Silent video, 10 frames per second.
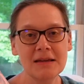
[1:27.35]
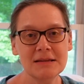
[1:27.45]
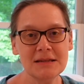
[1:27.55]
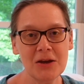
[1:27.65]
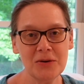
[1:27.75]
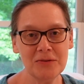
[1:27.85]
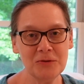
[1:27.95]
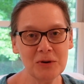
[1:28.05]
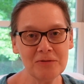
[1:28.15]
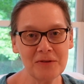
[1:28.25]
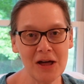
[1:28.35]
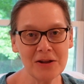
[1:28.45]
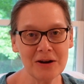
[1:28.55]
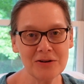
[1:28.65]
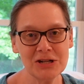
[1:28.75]
So if you have
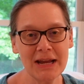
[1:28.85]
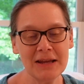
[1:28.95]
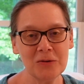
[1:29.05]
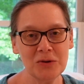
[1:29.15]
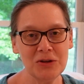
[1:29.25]
followed our channel,